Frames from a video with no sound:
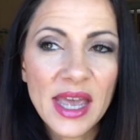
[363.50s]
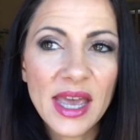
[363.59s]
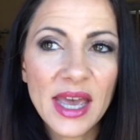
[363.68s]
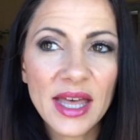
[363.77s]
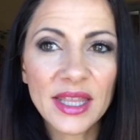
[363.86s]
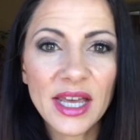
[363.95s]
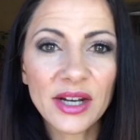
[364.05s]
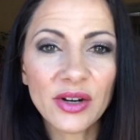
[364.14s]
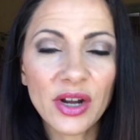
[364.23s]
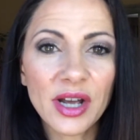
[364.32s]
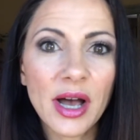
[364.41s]
and then
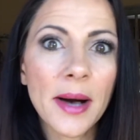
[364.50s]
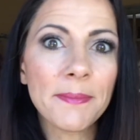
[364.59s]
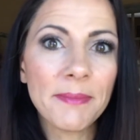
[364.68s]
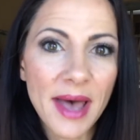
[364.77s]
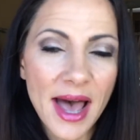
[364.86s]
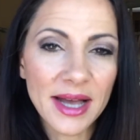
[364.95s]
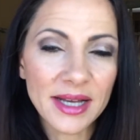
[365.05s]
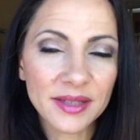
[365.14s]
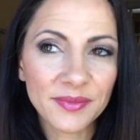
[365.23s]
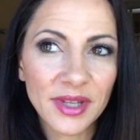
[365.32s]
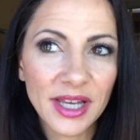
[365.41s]
come back.
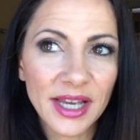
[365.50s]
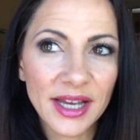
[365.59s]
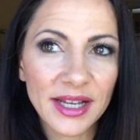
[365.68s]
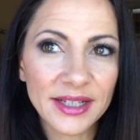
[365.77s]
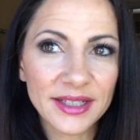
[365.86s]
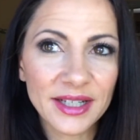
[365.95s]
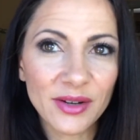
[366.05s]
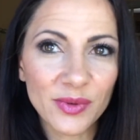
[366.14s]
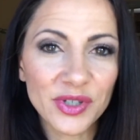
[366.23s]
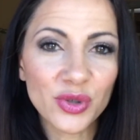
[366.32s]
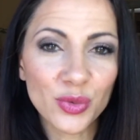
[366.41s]
And it
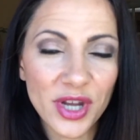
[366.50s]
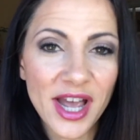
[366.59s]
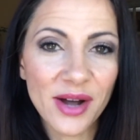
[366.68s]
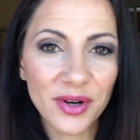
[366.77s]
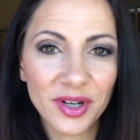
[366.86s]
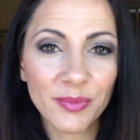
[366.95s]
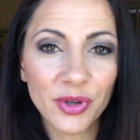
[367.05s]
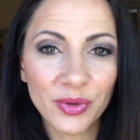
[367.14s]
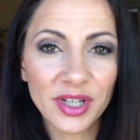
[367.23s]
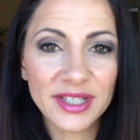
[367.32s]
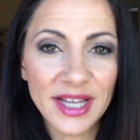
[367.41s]
was 3-hour commute
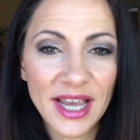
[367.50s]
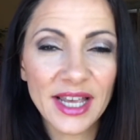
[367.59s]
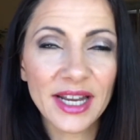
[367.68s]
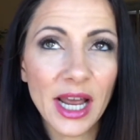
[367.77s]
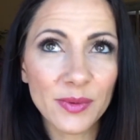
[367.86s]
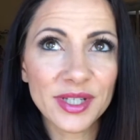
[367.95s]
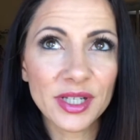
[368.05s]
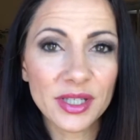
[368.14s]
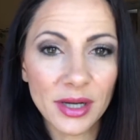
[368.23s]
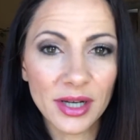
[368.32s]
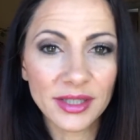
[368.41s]
a day and I was
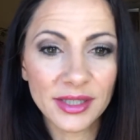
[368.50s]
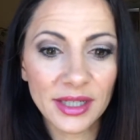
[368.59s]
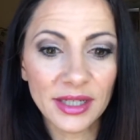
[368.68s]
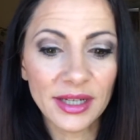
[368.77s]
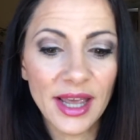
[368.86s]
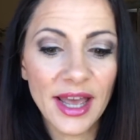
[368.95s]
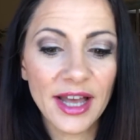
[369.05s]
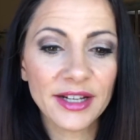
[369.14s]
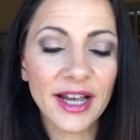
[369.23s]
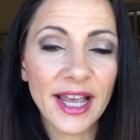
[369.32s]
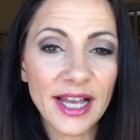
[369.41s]
exhausted
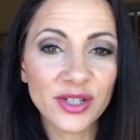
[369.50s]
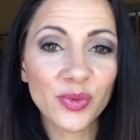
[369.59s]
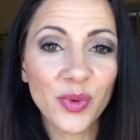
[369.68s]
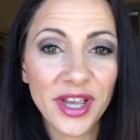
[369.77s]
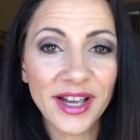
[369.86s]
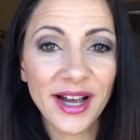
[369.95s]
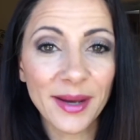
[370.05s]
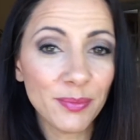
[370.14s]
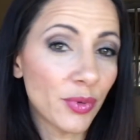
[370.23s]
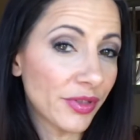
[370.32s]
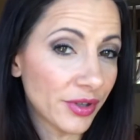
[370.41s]
and I had to wake
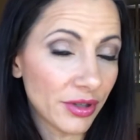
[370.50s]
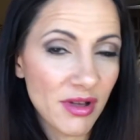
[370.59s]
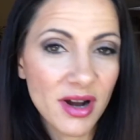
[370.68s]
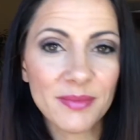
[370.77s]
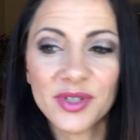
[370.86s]
up with an alarm.